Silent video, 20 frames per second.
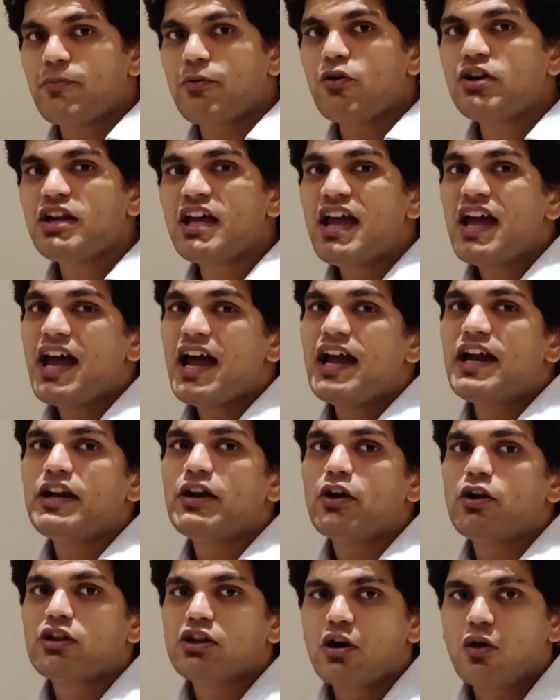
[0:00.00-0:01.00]
report,
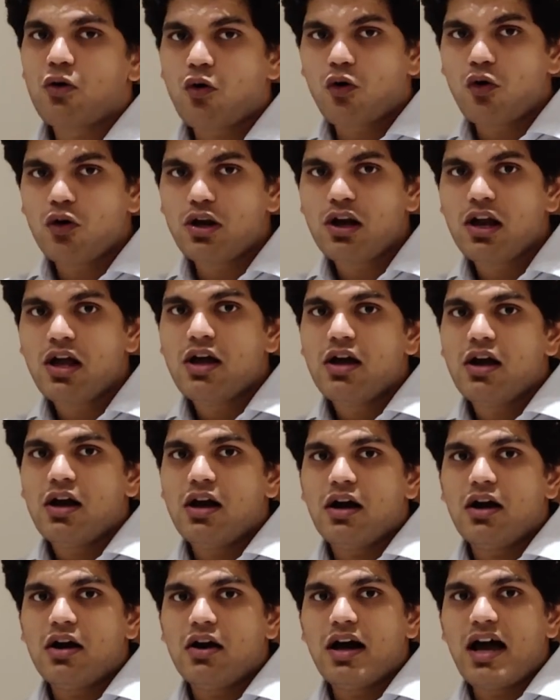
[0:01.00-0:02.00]
and the whole
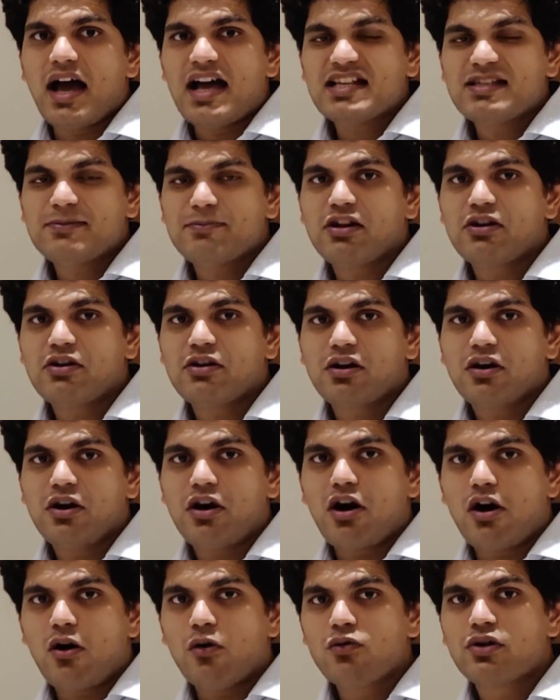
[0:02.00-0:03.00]
aspect
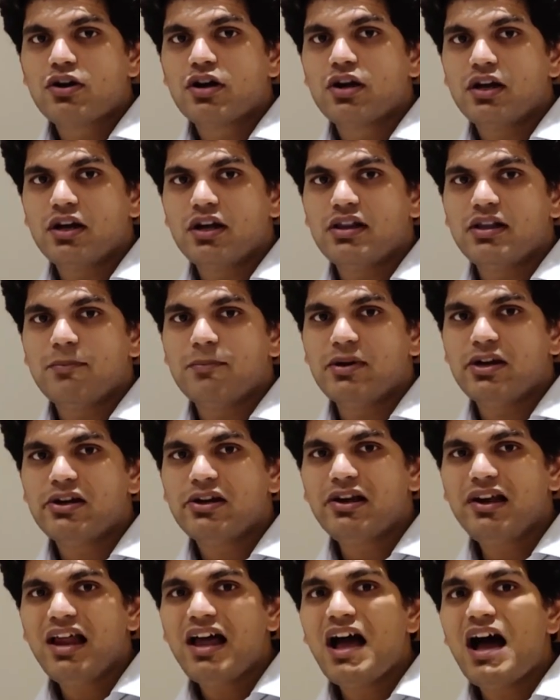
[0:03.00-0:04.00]
out in the
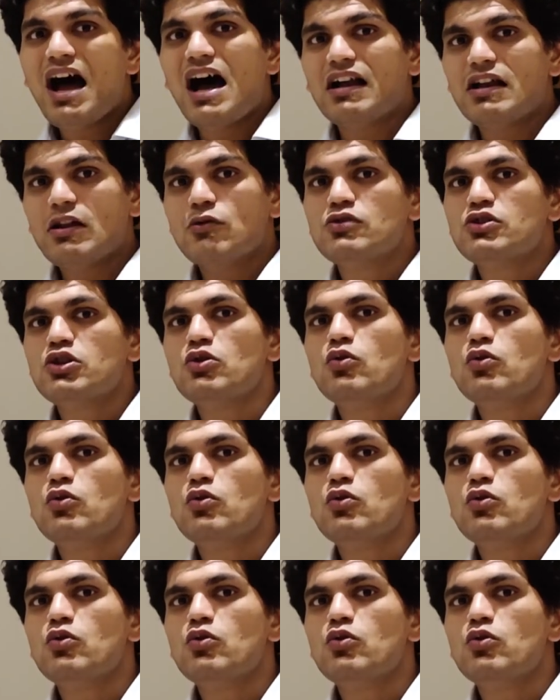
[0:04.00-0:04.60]
middle allows